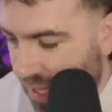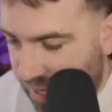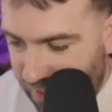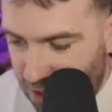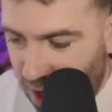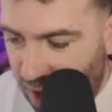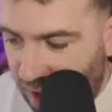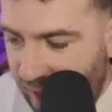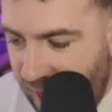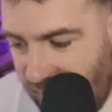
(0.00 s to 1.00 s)
He got
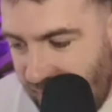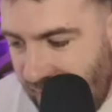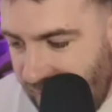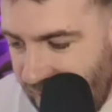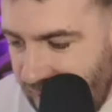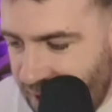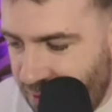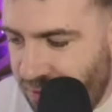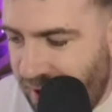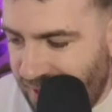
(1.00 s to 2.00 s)
a La Liga
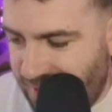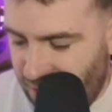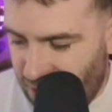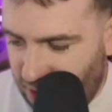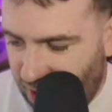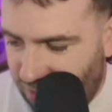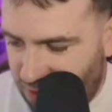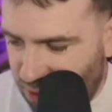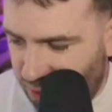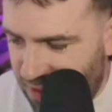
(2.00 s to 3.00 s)
rating on
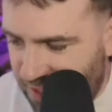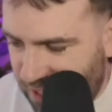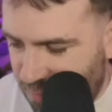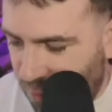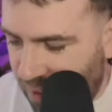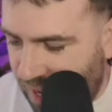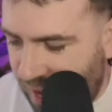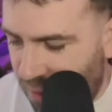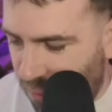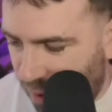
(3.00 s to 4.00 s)
SofaScore of
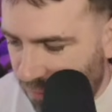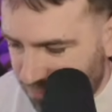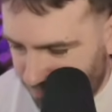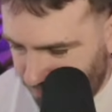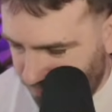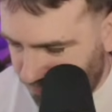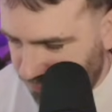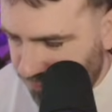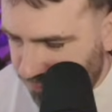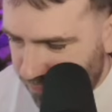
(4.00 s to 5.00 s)
6.81.
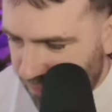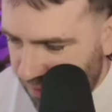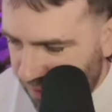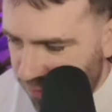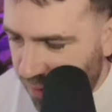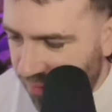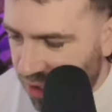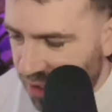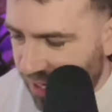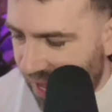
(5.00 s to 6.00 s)
If we have a
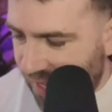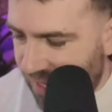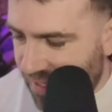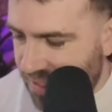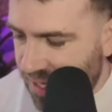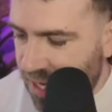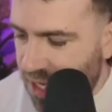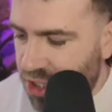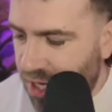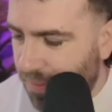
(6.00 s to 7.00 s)
look at his
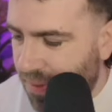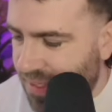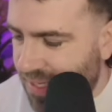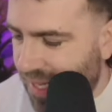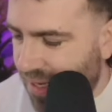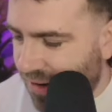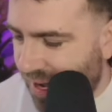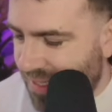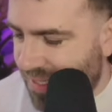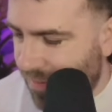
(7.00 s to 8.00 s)
Champions League
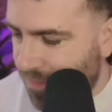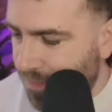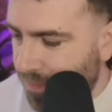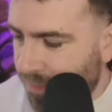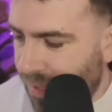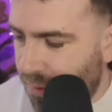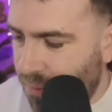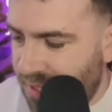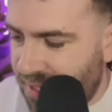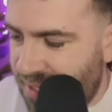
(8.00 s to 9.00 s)
rating, it
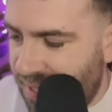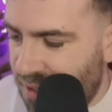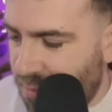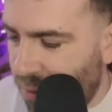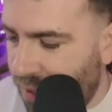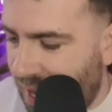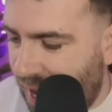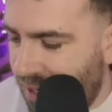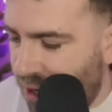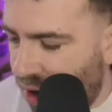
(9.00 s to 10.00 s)
was a
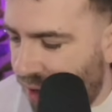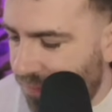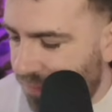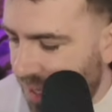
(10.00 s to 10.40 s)
6.89.